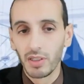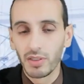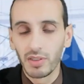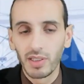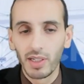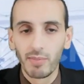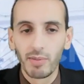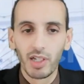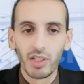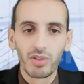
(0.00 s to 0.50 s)

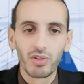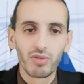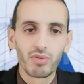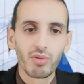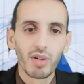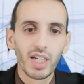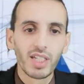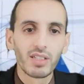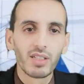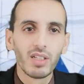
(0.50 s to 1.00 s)
some others,
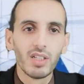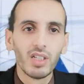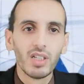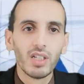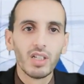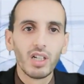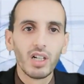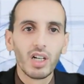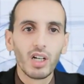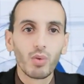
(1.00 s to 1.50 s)
right?
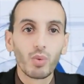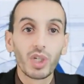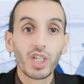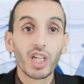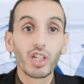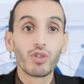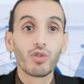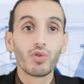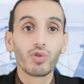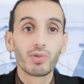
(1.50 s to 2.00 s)
We
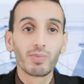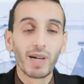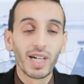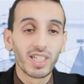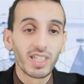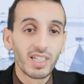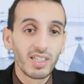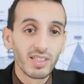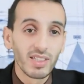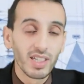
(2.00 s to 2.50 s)
can use
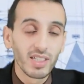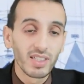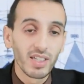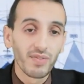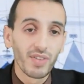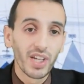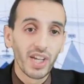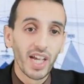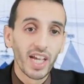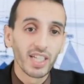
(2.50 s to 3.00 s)
McKinsey
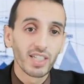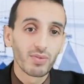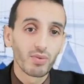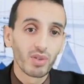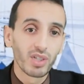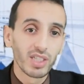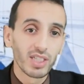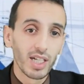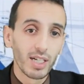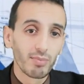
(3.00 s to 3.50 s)
7S,
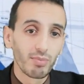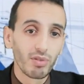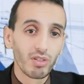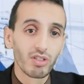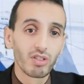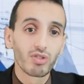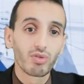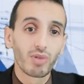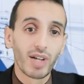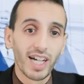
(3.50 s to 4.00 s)
for
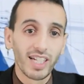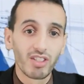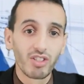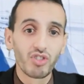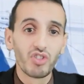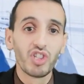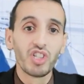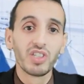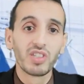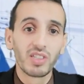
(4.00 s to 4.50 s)
example,
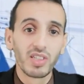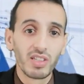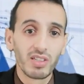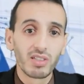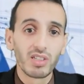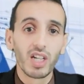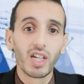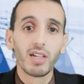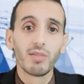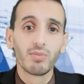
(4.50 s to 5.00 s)
strategy,
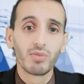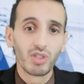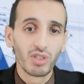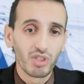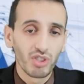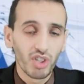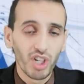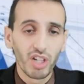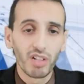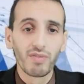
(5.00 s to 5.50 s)
system,
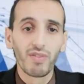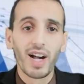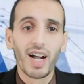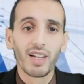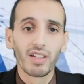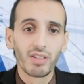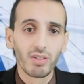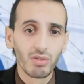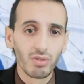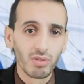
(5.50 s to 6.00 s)
shared
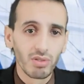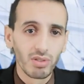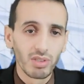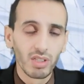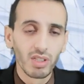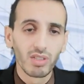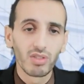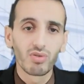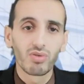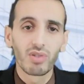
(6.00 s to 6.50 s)
values,
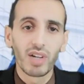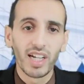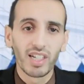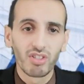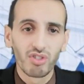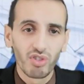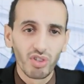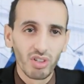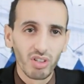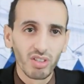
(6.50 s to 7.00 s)

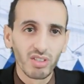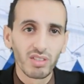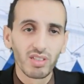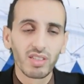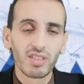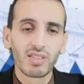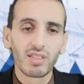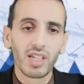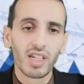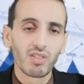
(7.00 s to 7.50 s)
structures,
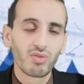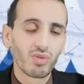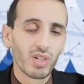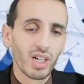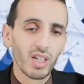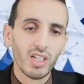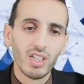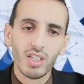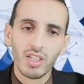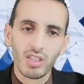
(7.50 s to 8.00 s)

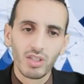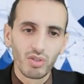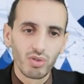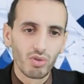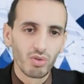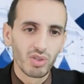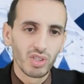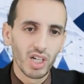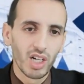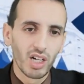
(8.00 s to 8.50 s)
etc.
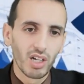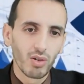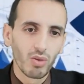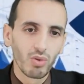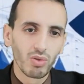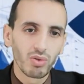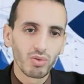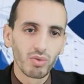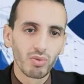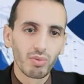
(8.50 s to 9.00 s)
Those are
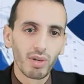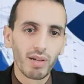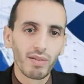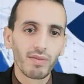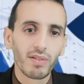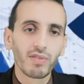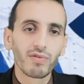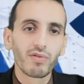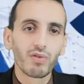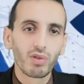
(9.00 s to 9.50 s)
also
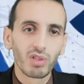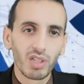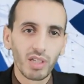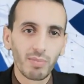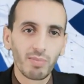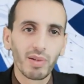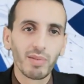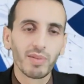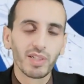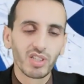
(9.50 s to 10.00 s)
relevant for the
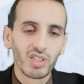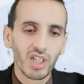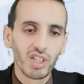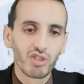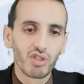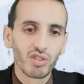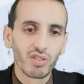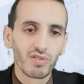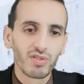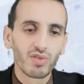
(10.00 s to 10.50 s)

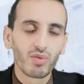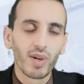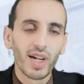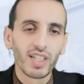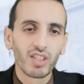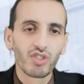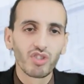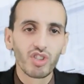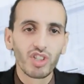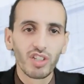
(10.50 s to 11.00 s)
implementation of
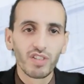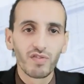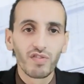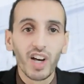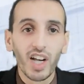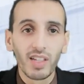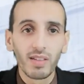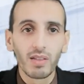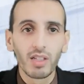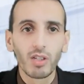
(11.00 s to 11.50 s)
strategy. And
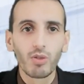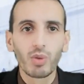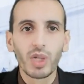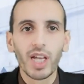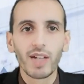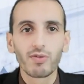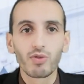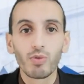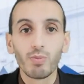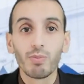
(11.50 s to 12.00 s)
finally, we
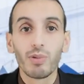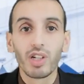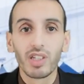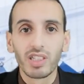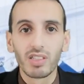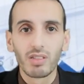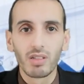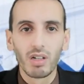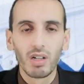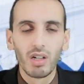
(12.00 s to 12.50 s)
have to
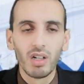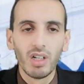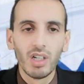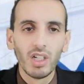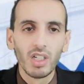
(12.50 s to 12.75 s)
monitor